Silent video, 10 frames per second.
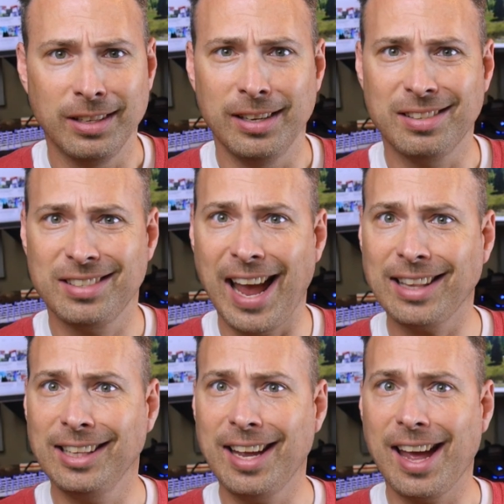Uh,
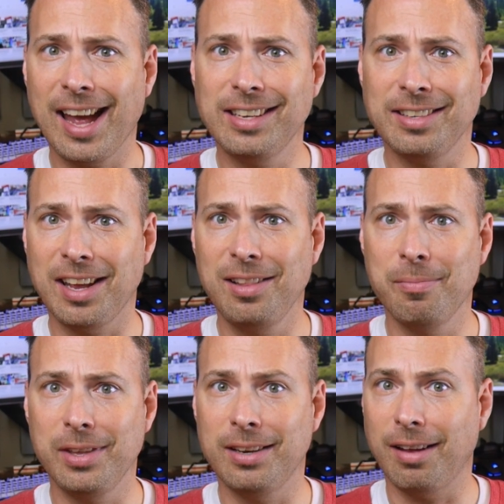sadly, I had to tell
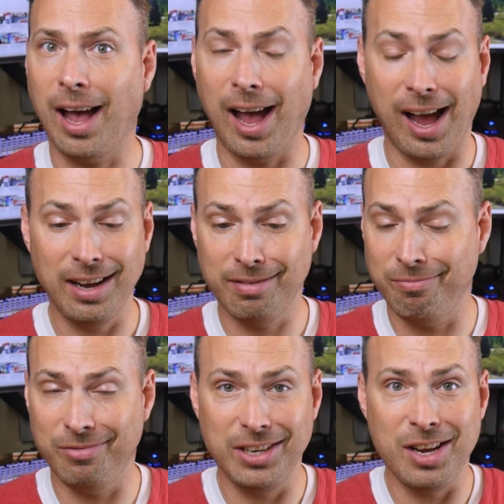him that I
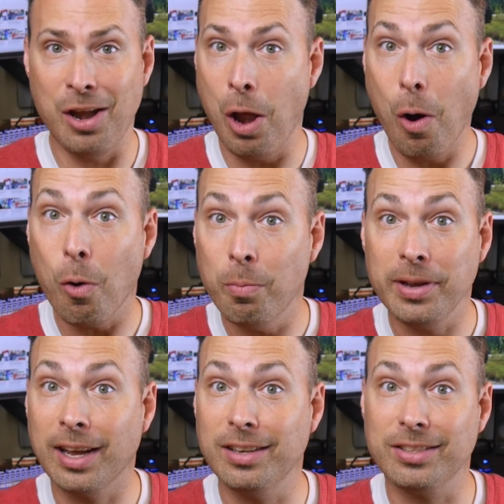didn't know
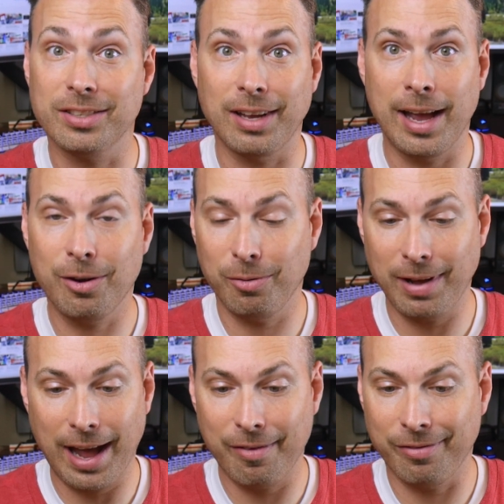because I don't
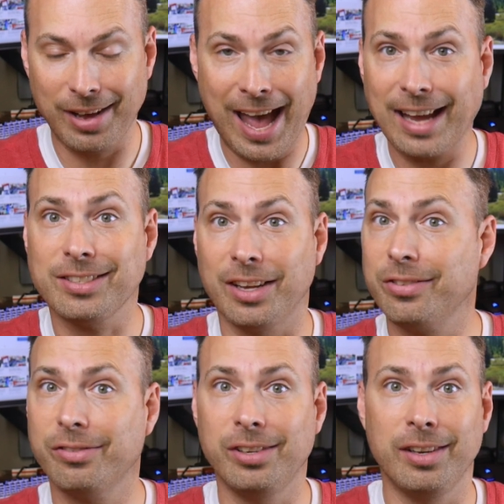have
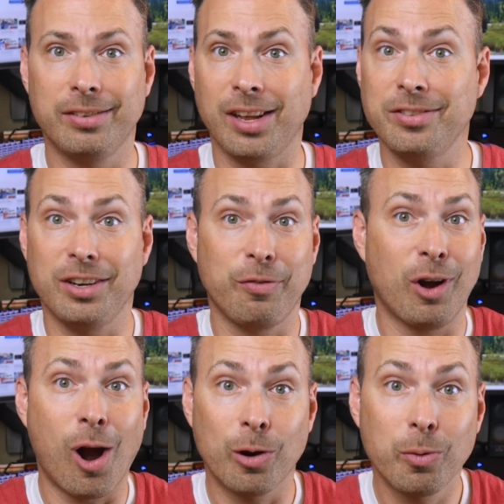access to tons of
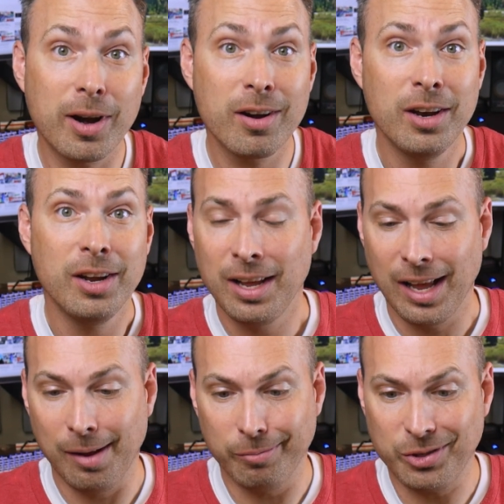different hardware,
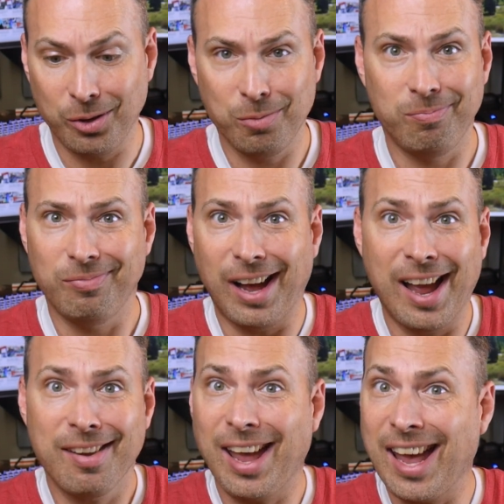um, so
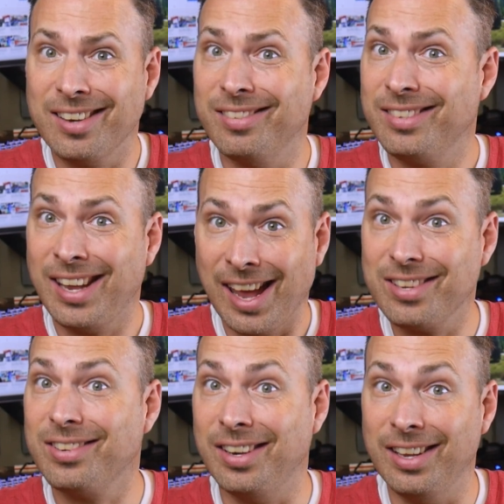I hadn't
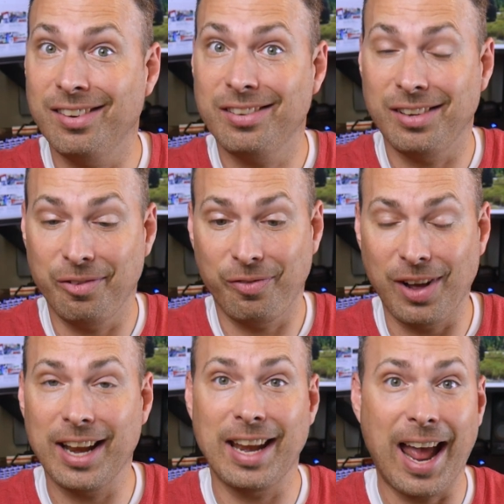tested it to
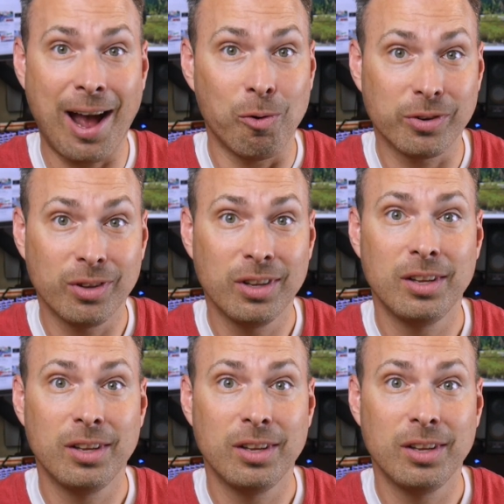find out.